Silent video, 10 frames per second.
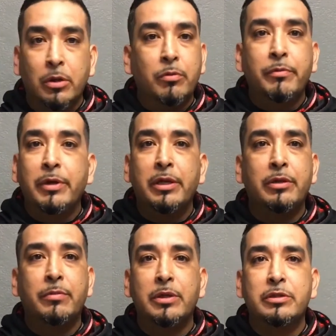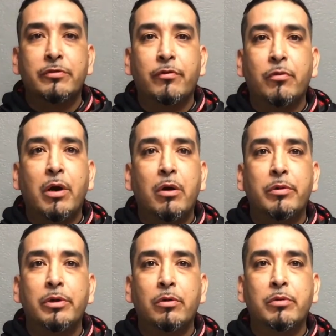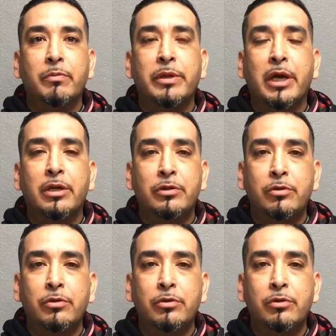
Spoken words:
we've been in the business for a while. We know what we got to do.